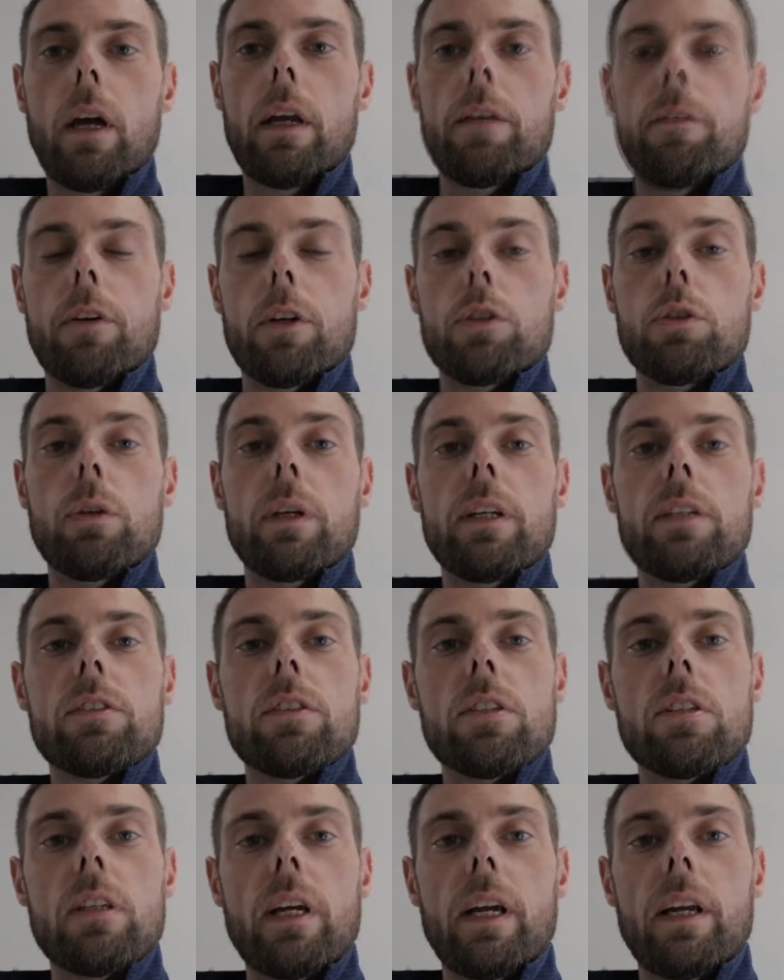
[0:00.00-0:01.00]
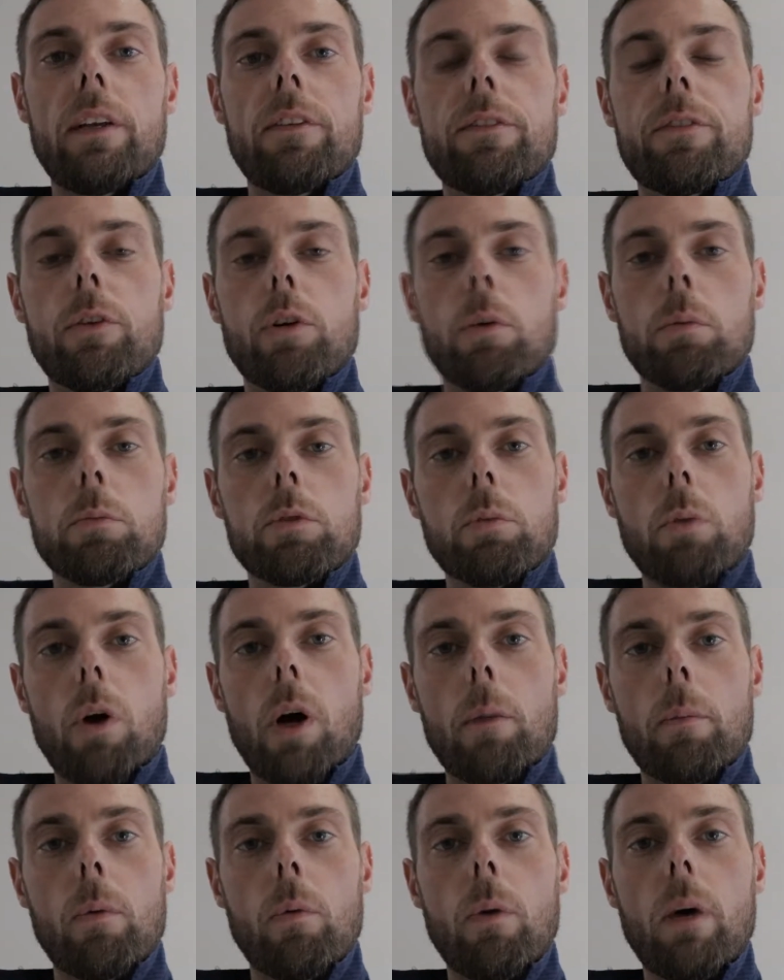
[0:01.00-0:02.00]
if i do get to see any films while
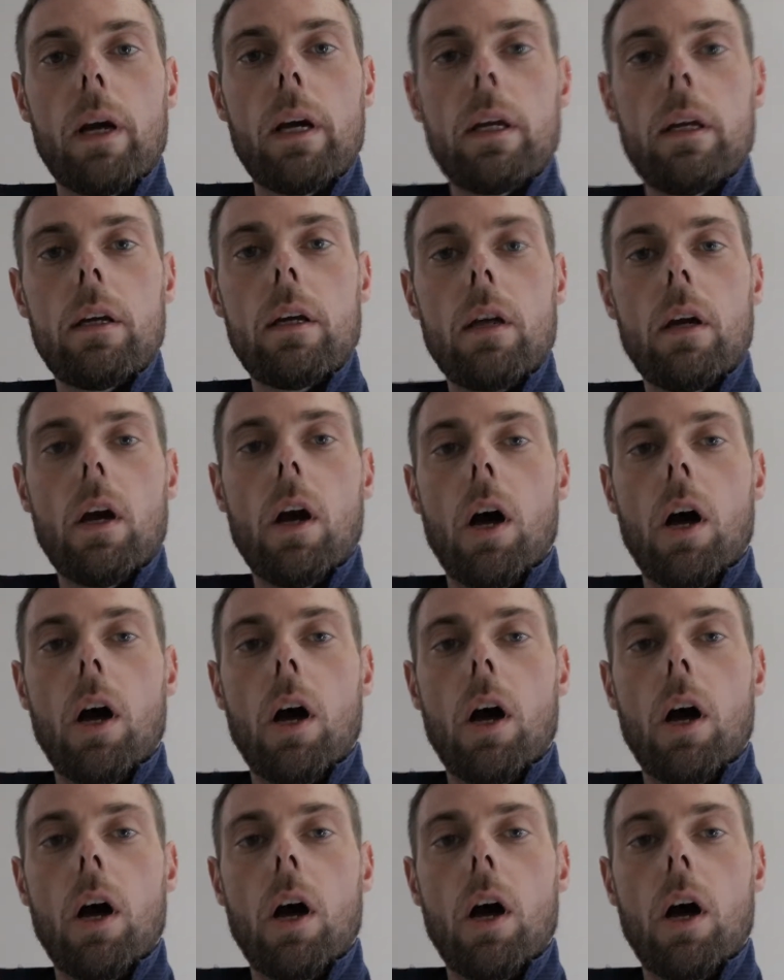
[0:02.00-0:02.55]
i'm away